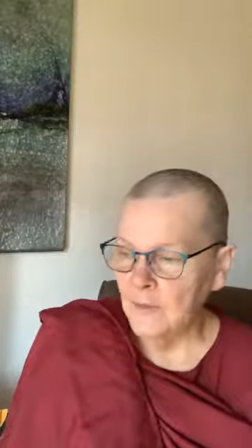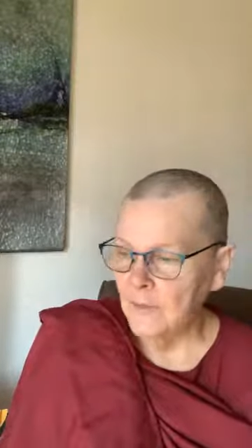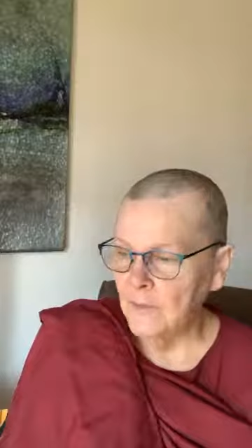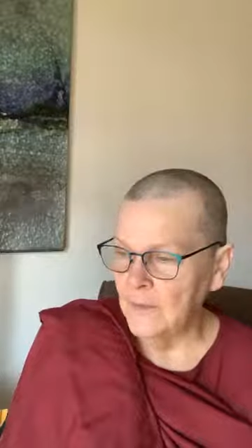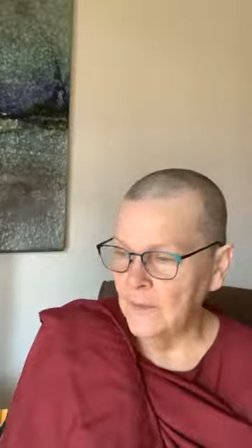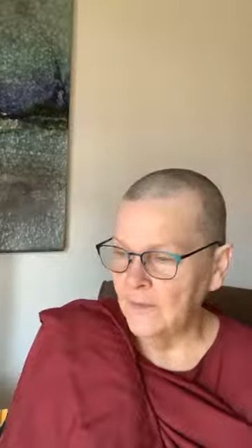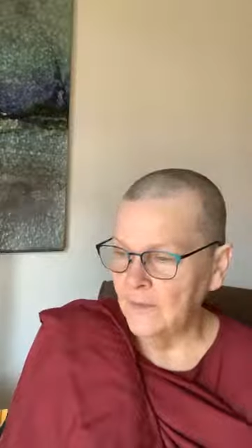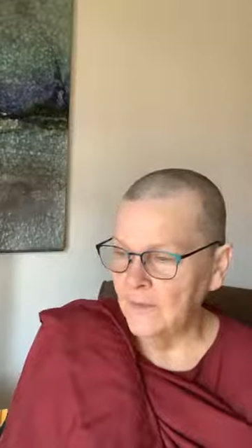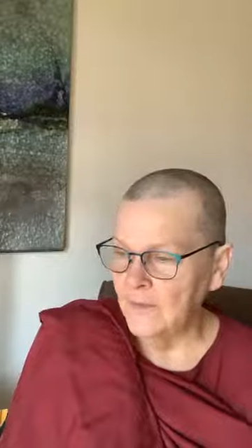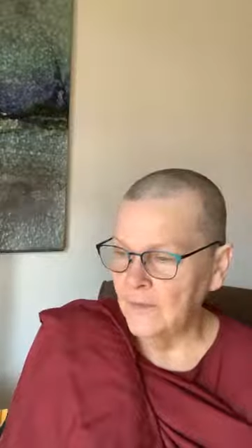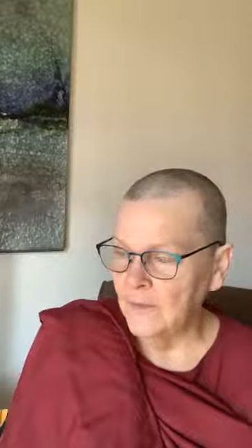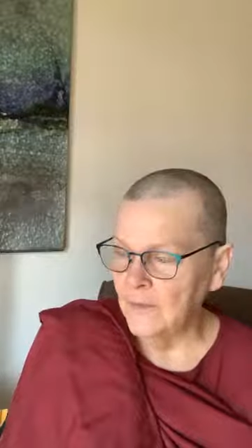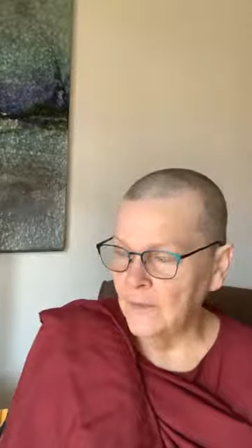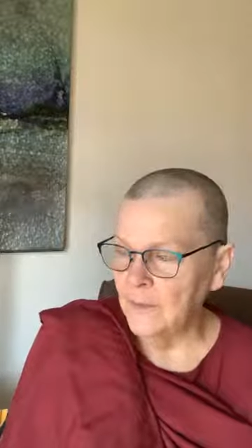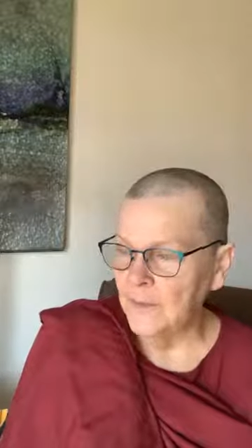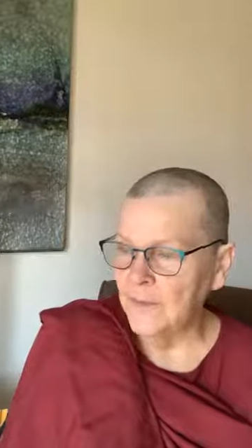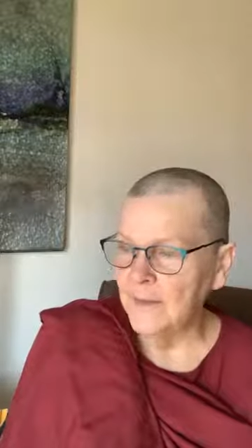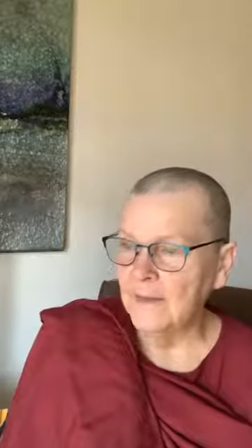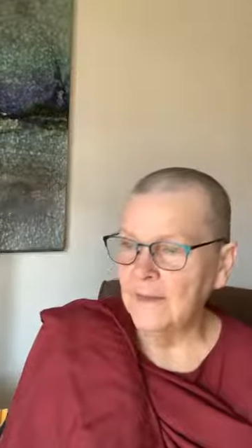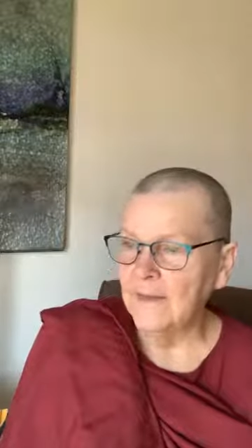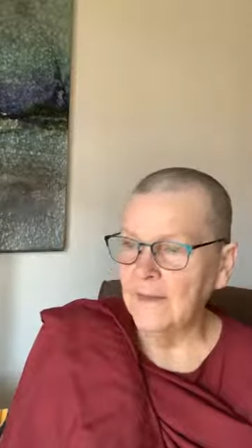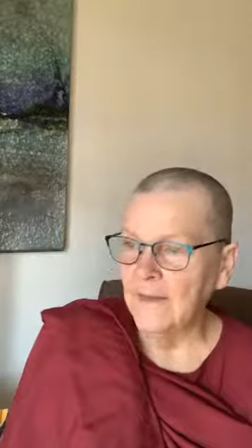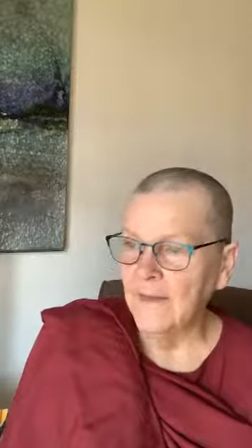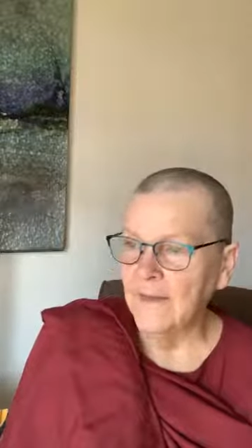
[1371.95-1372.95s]
If you
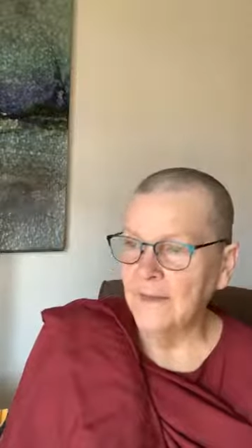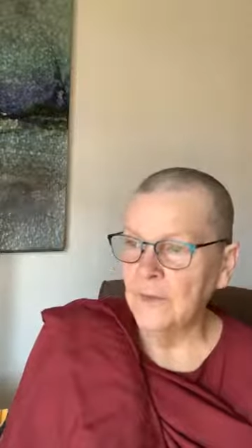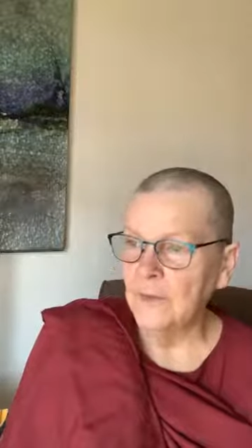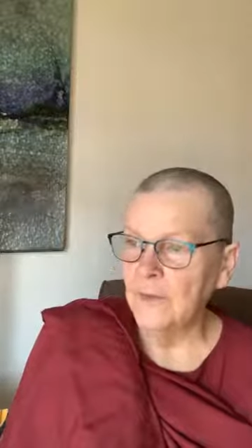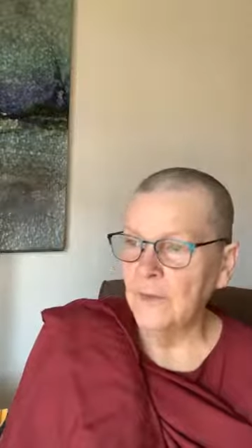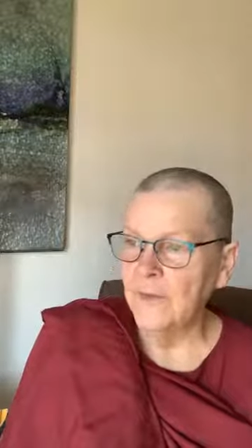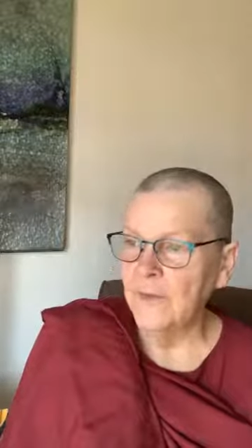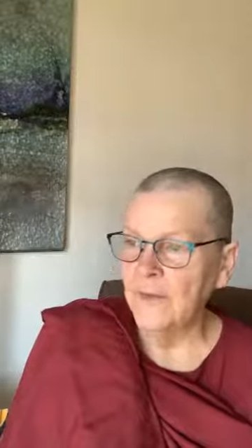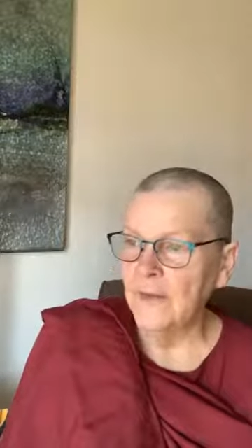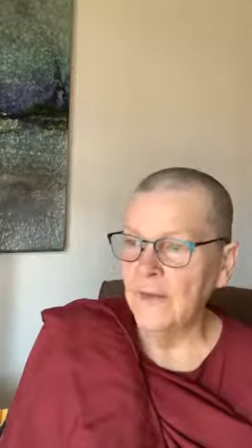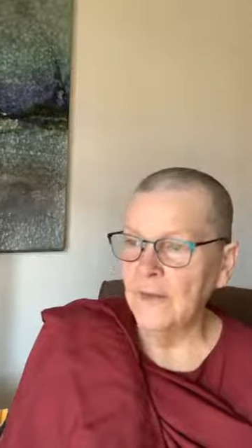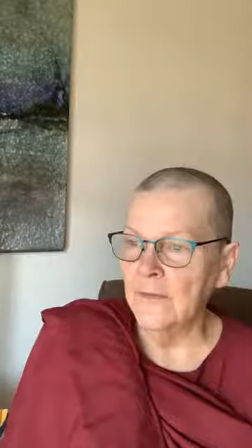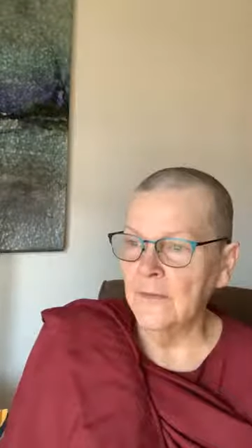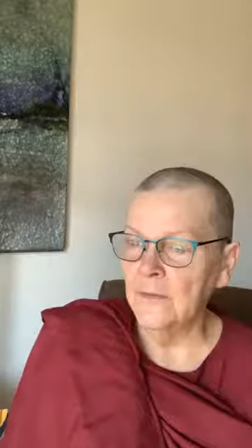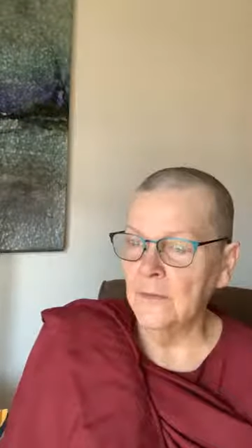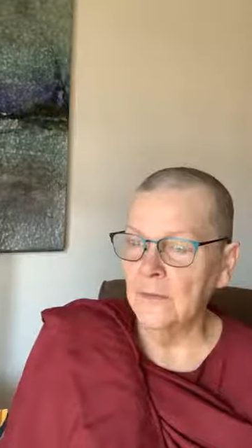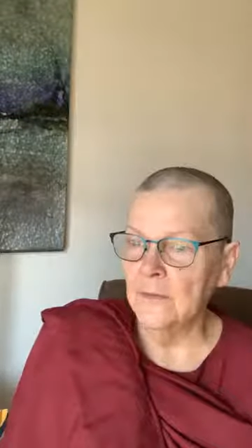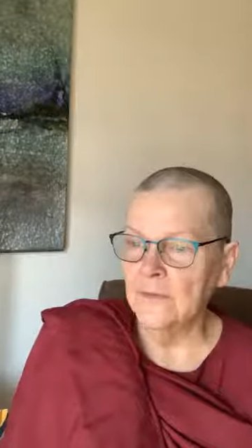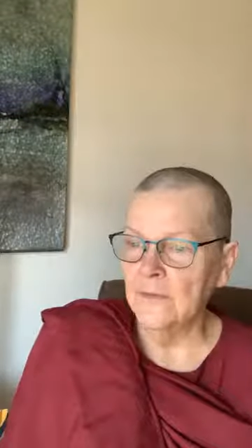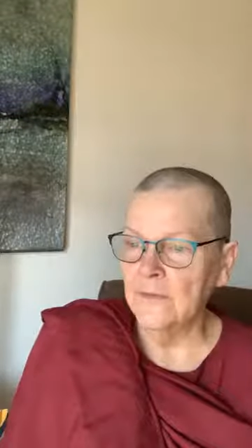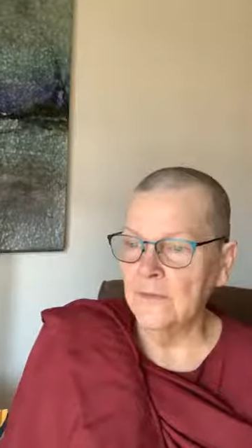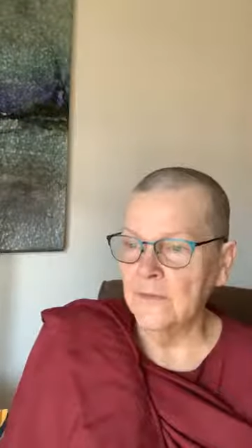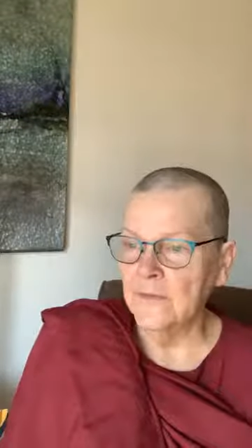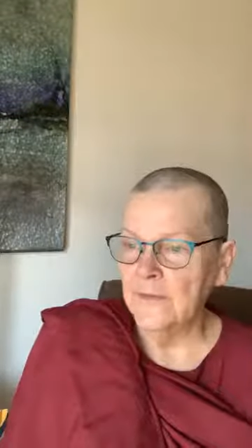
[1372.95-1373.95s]
spend time with
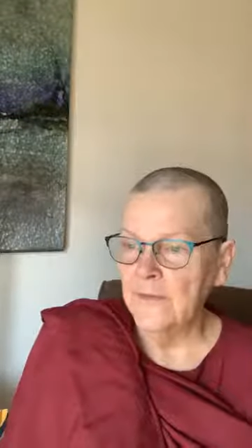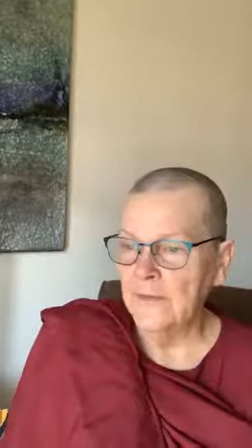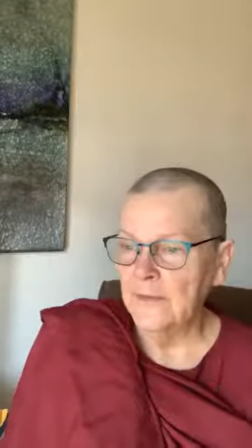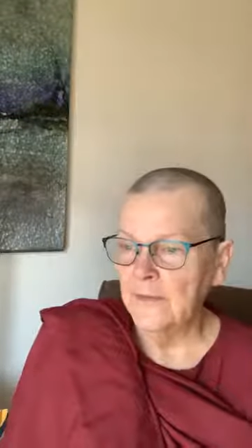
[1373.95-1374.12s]
others,